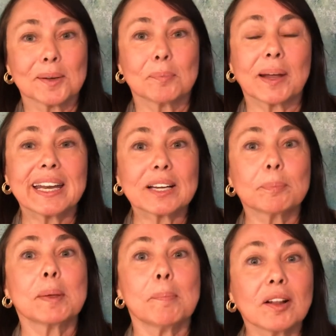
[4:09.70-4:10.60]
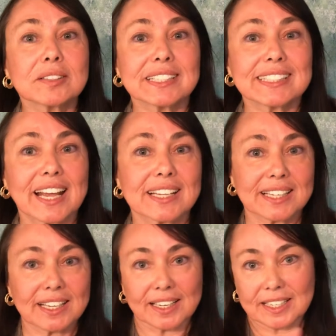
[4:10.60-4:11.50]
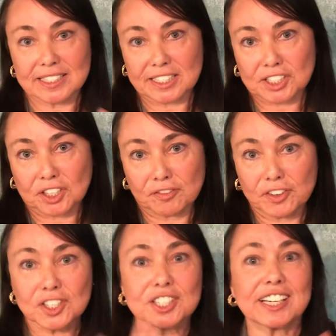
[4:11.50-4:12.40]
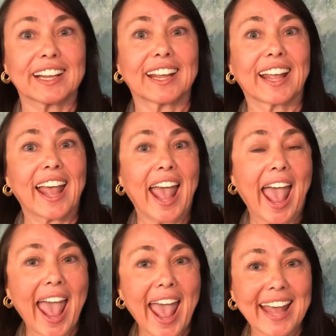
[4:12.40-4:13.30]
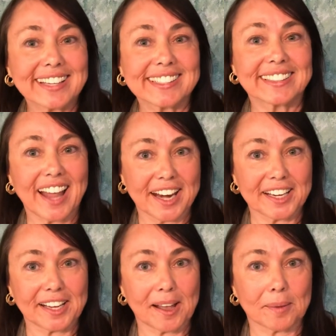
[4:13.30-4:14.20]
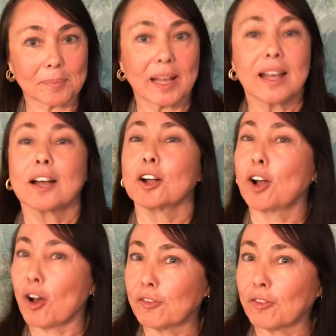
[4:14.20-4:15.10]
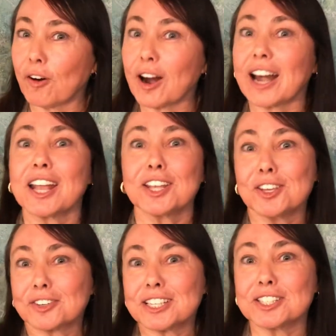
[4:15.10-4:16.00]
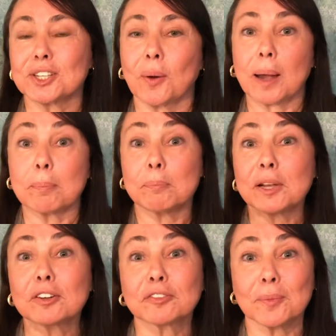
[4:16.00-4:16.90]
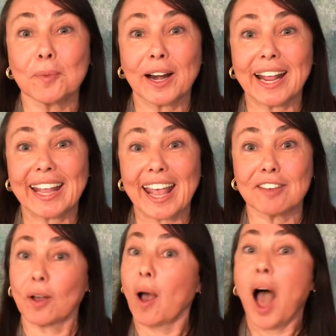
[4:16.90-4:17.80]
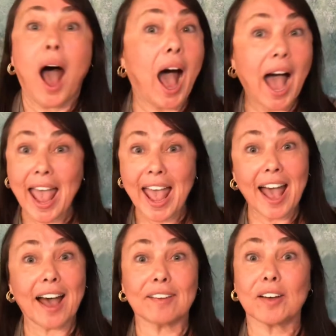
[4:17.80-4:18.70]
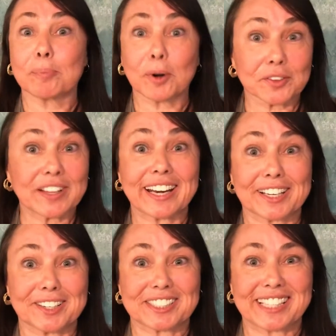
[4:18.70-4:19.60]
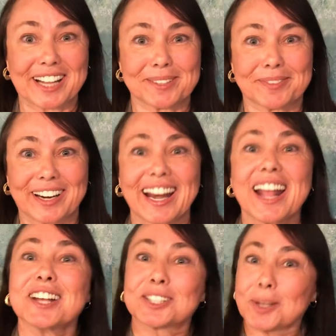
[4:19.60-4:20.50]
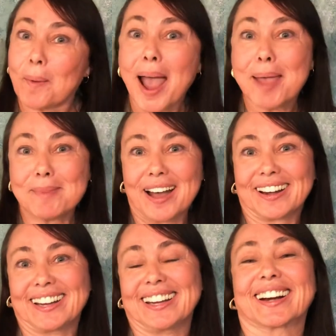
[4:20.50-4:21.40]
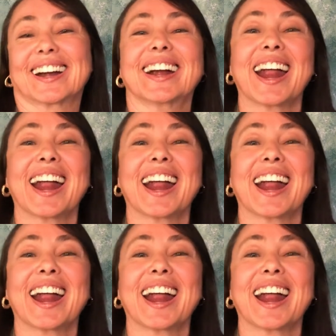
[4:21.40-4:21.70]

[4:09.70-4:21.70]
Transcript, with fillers: but it'll be multitasking because it's conversing and lining up. Go for it. You can do it. Build from what I gave you. I have a birthday to go celebrate, so I'm out of here.